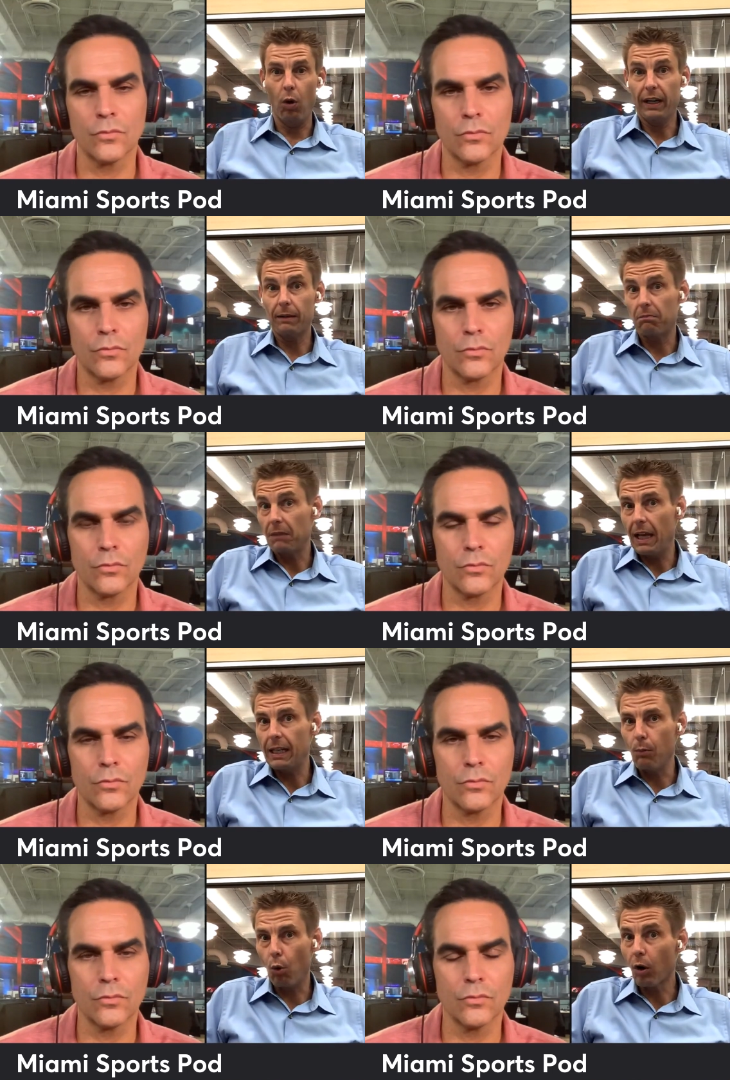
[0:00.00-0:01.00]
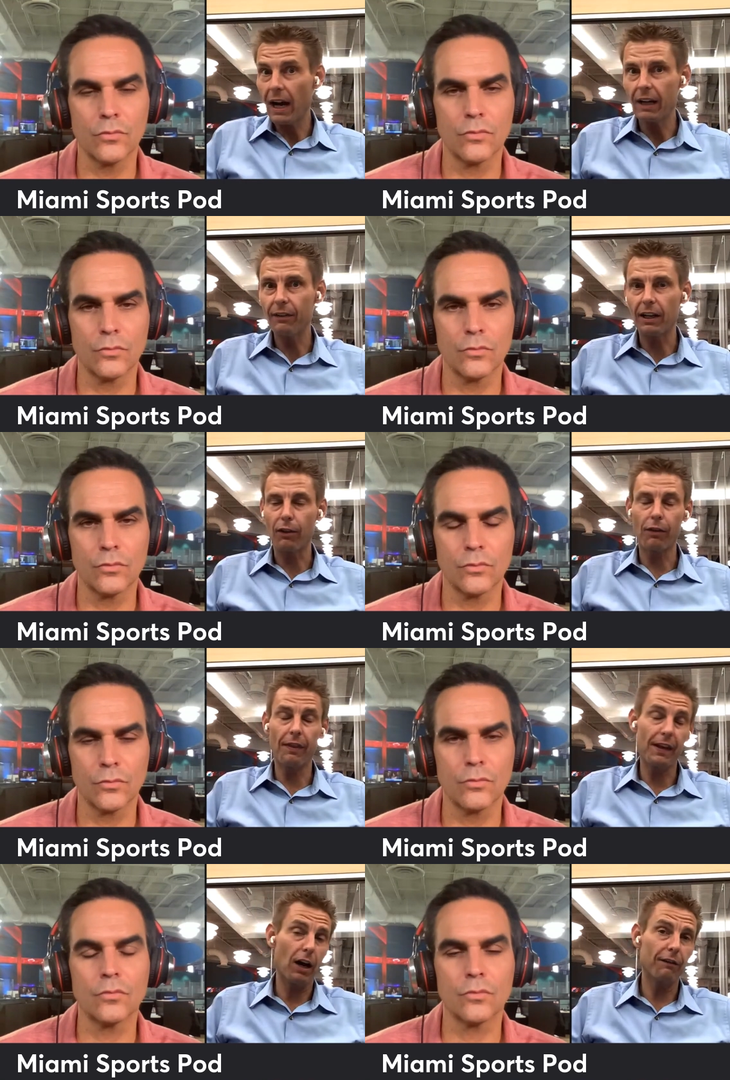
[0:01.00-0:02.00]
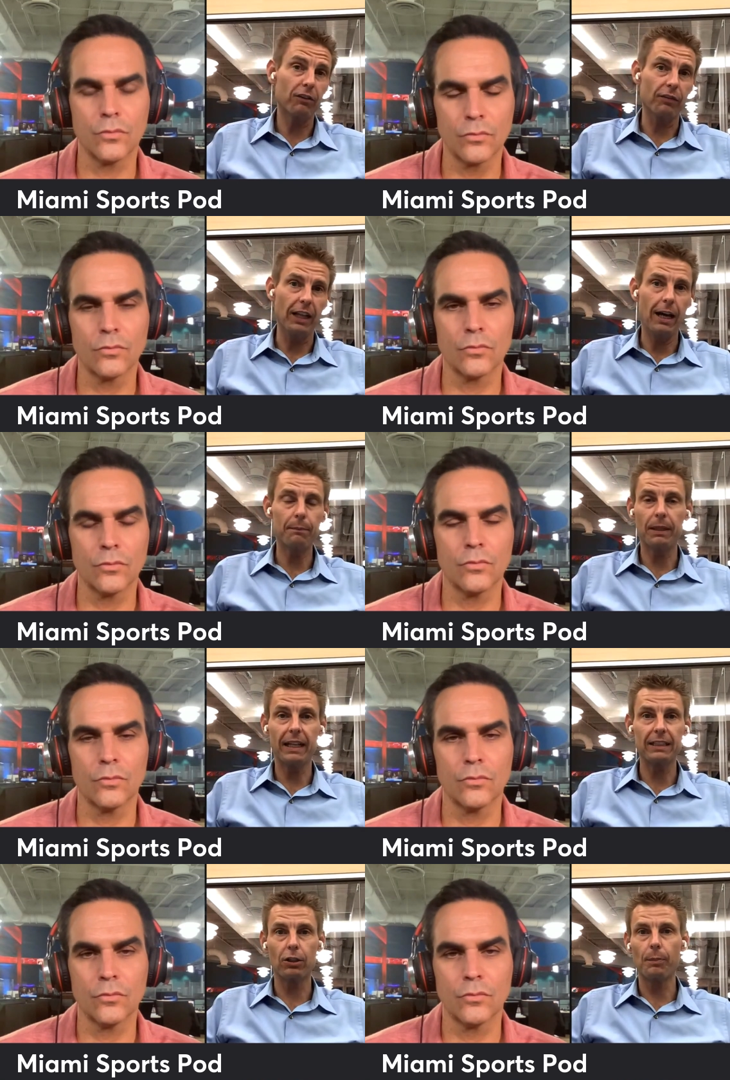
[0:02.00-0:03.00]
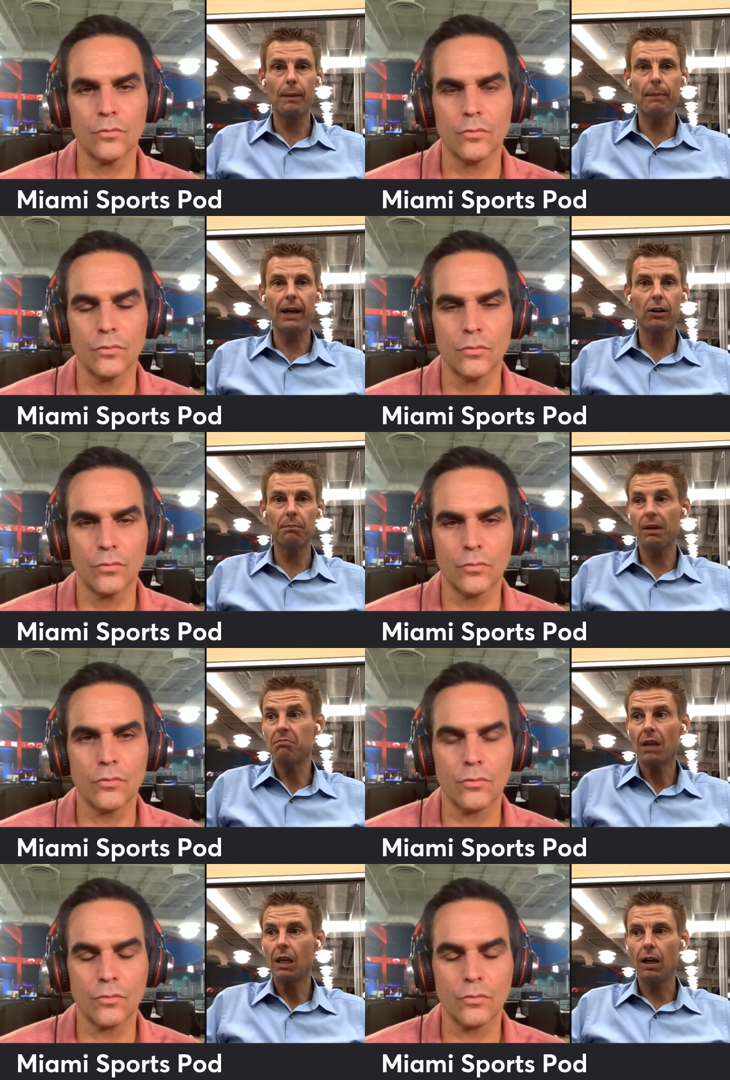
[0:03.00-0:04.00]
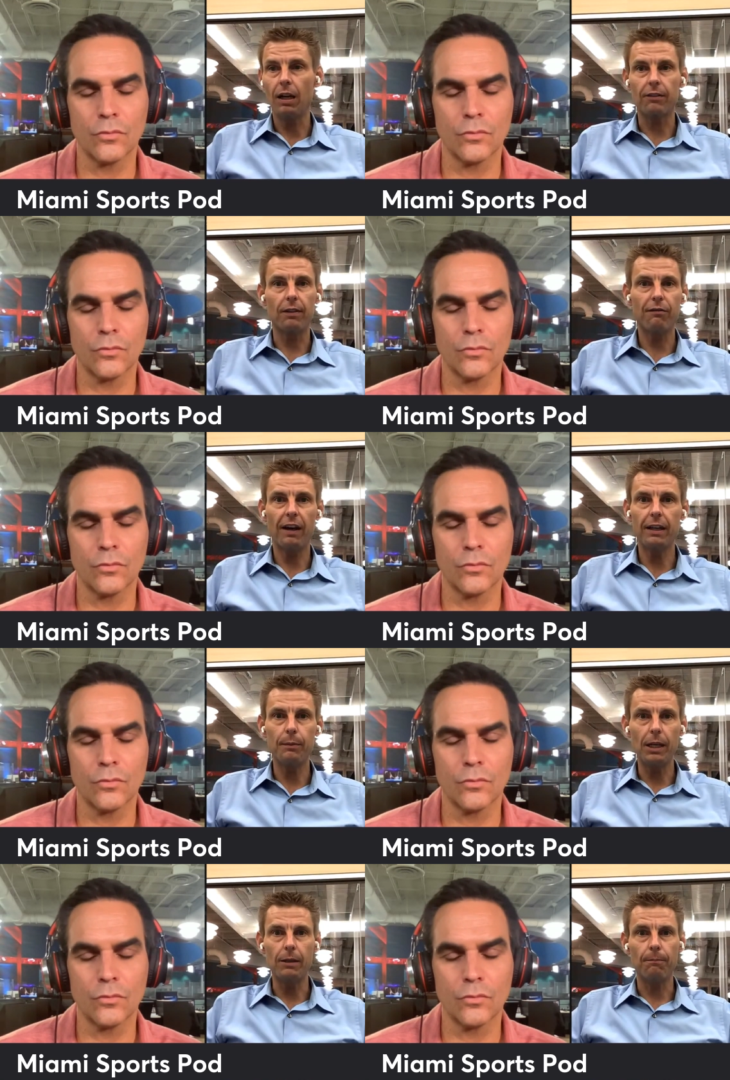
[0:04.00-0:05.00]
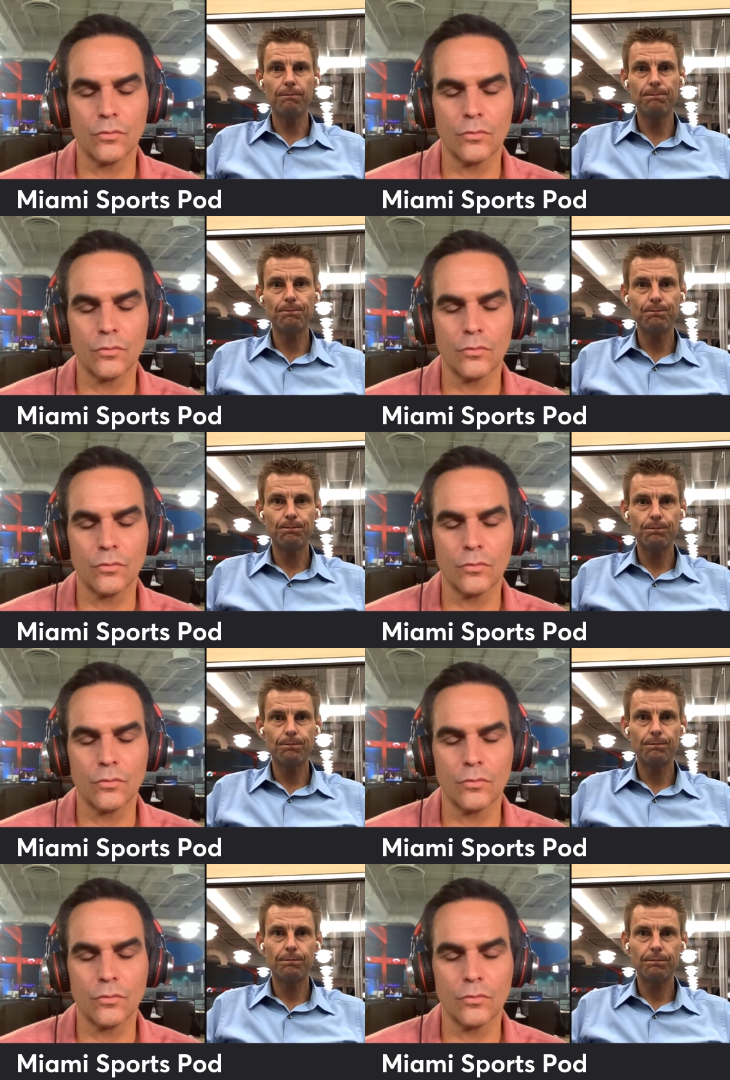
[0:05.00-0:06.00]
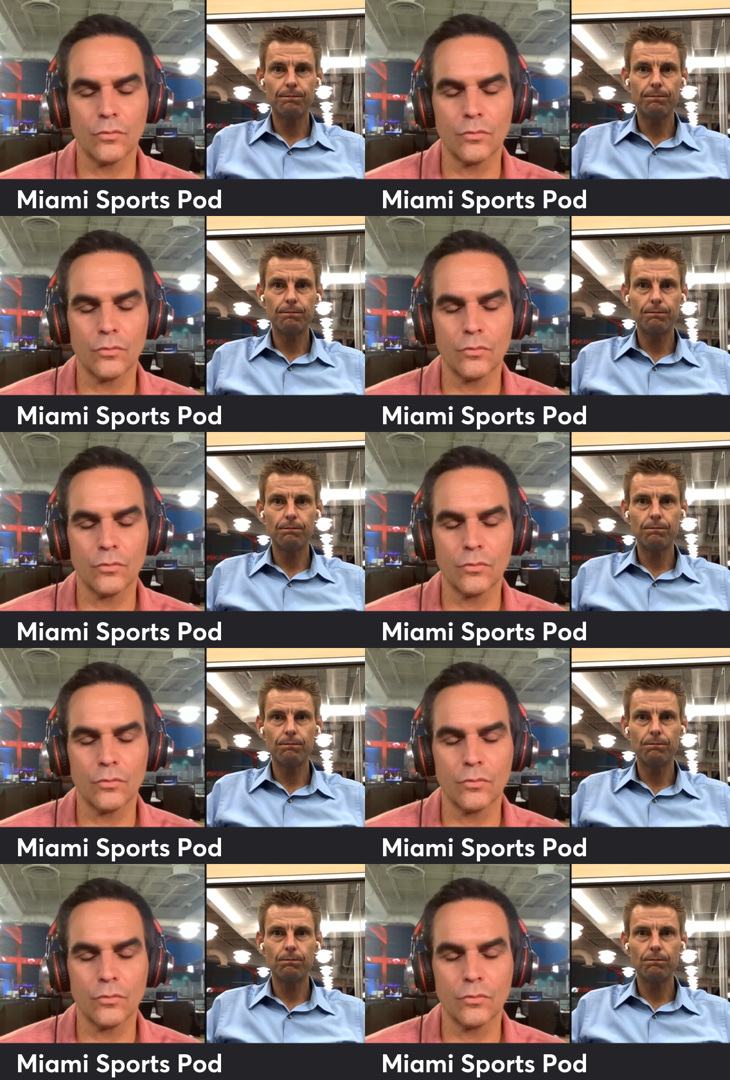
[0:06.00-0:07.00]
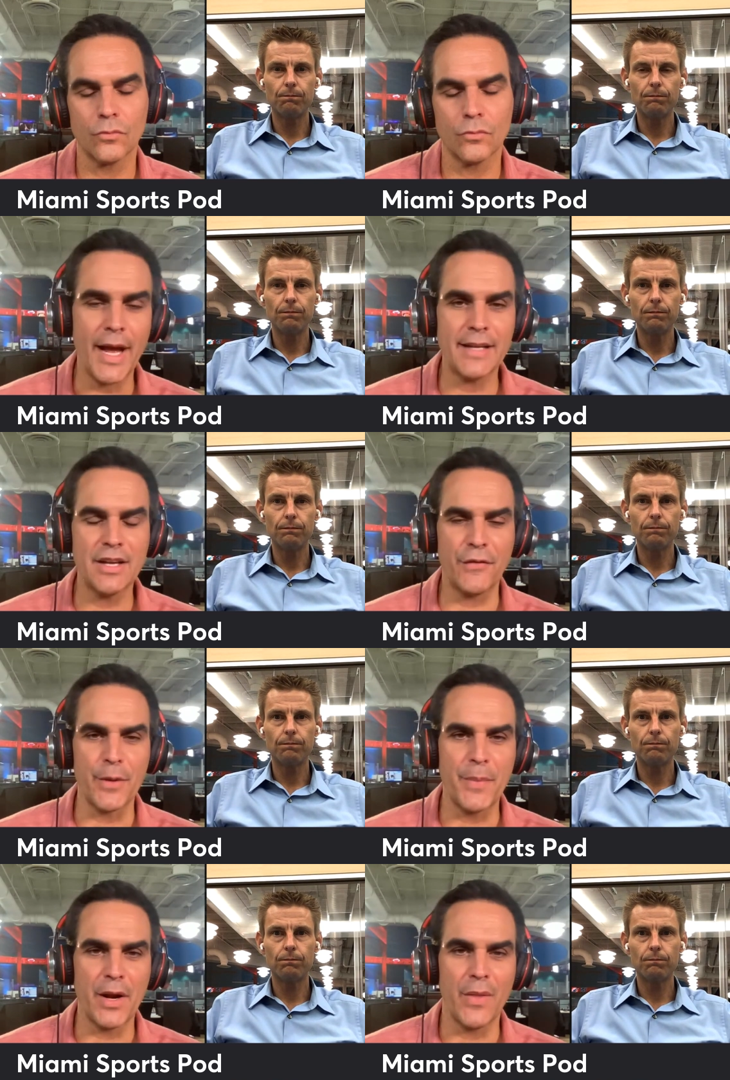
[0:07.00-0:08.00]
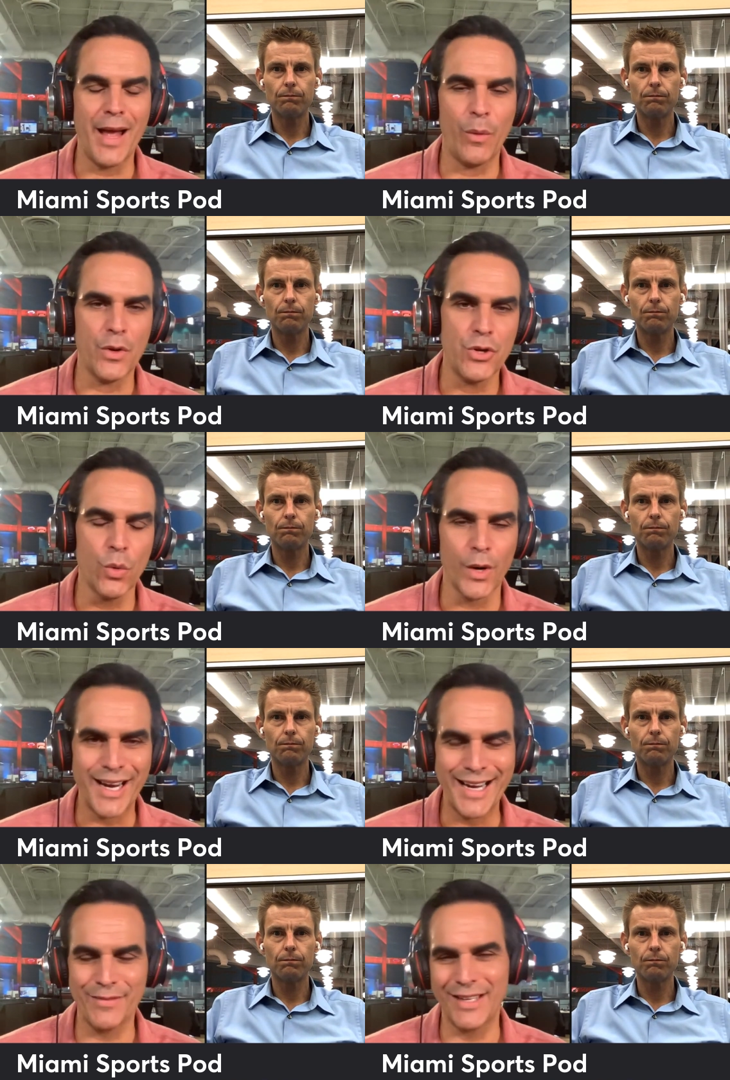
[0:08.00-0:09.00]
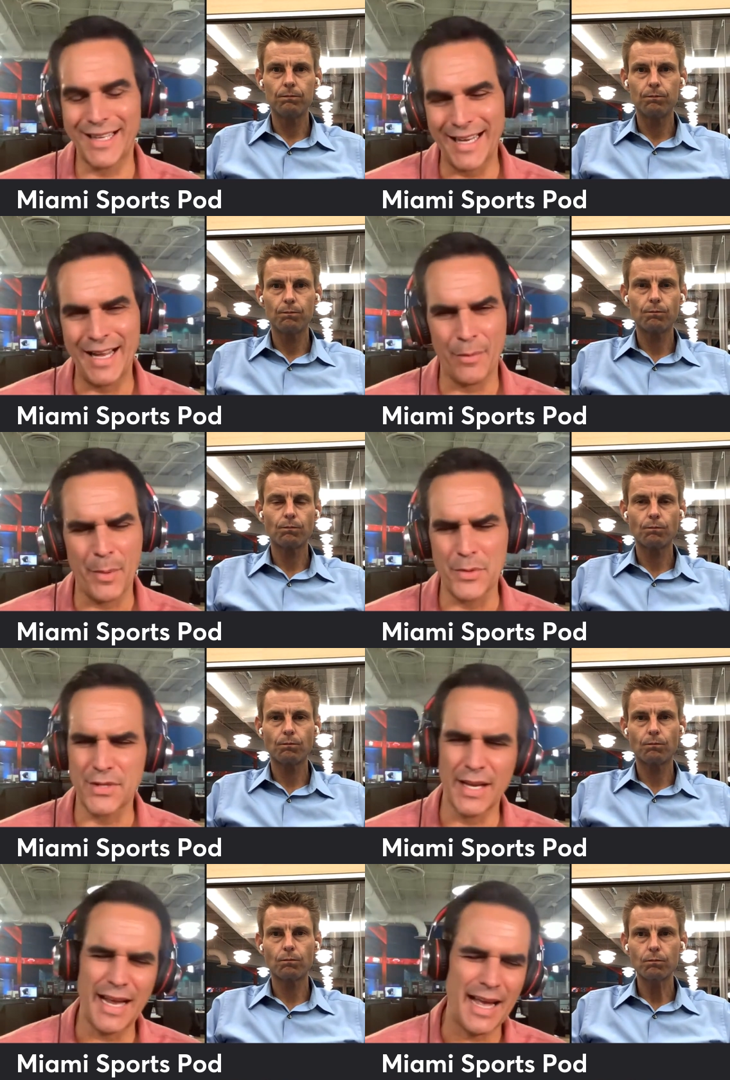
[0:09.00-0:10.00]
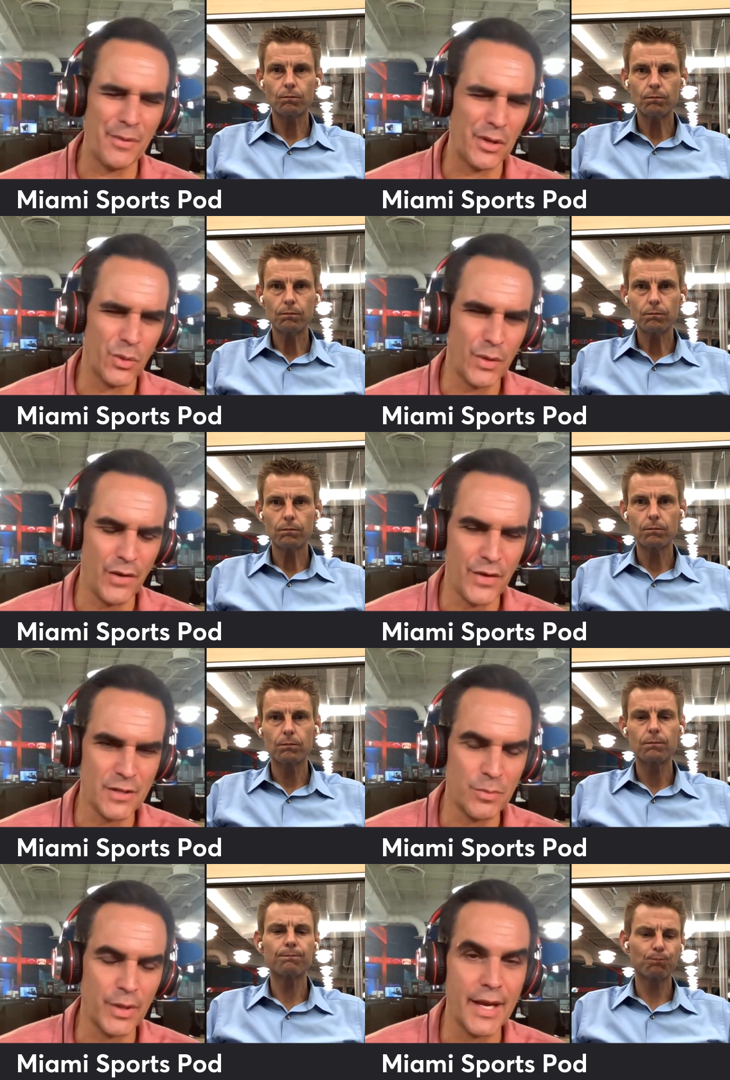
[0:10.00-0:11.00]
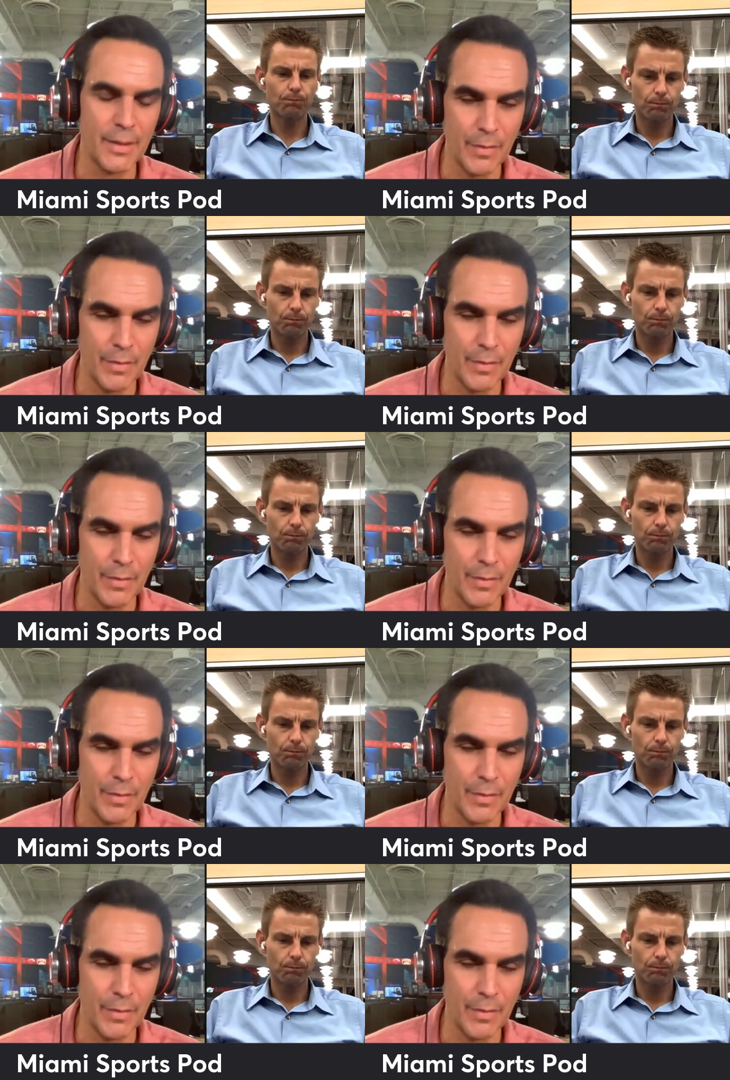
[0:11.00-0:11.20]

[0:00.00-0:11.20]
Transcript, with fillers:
Speaker 1: wanted any more out of it other than the offensive line playing a little bit better, but that uh, it seemed fine to me.
Speaker 2: I'm glad he played. Uh, you and I differed a bit on that one. You were kind of like, and I remember you saying, I really don't care if he doesn't play.